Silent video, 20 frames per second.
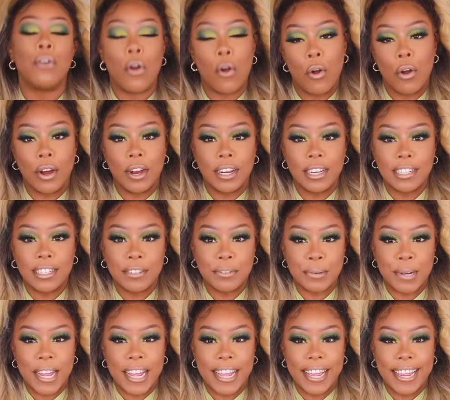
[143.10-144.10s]
course,
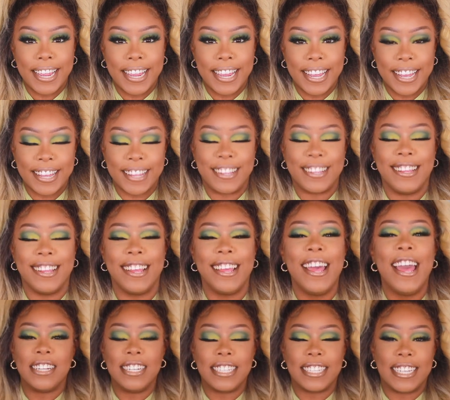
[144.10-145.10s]
right?
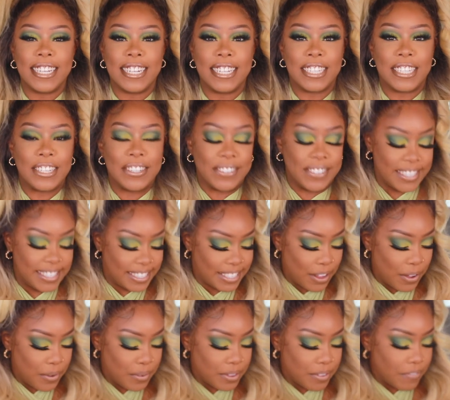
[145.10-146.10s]
So let's get into it.
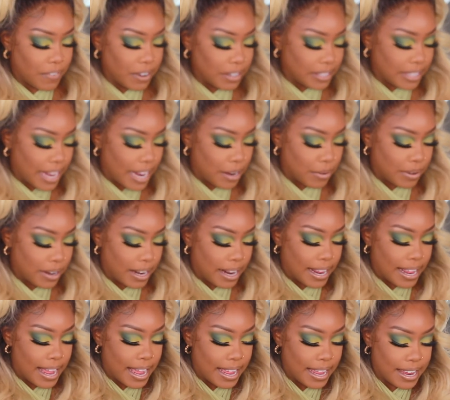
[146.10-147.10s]
So the first item that
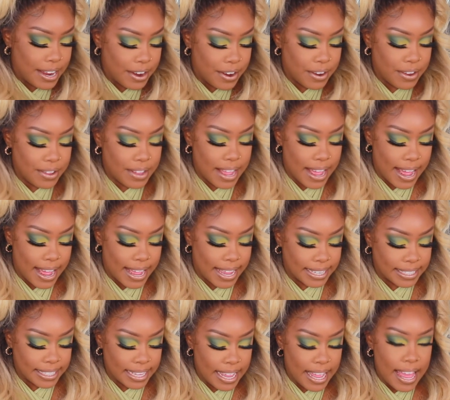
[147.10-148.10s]
I got here, you
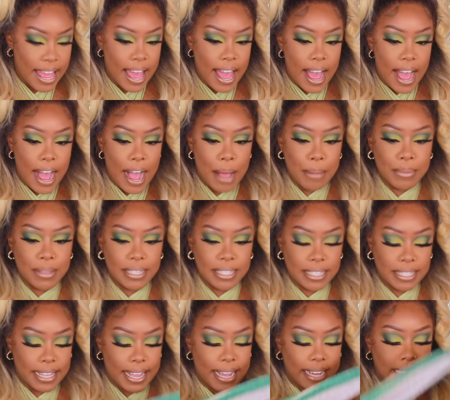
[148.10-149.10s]
guys, um, this
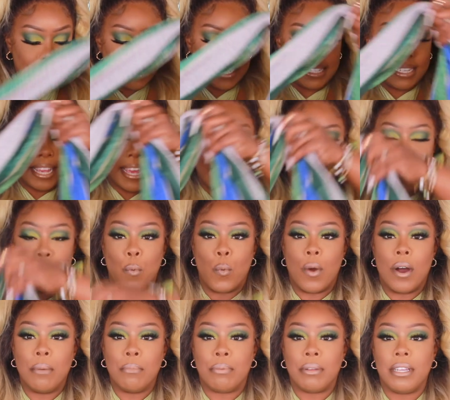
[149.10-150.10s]
is actually a
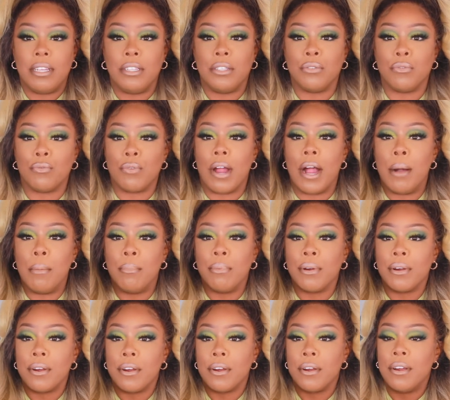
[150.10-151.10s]
one-piece
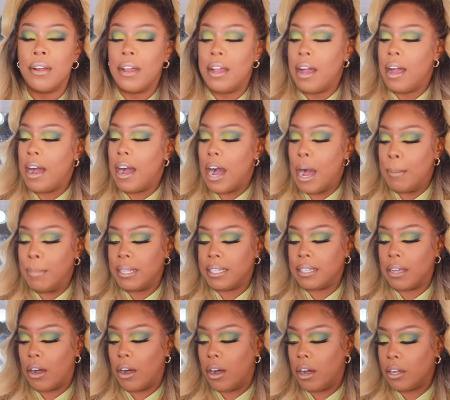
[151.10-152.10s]
romper. Um, it's
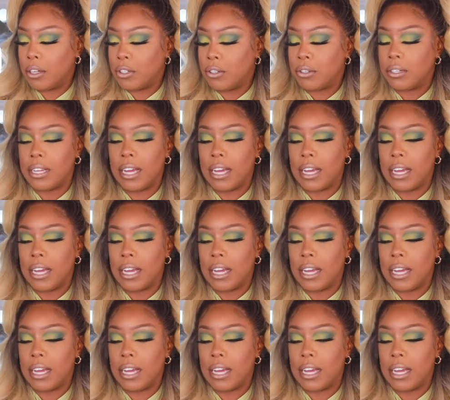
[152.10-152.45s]
a halter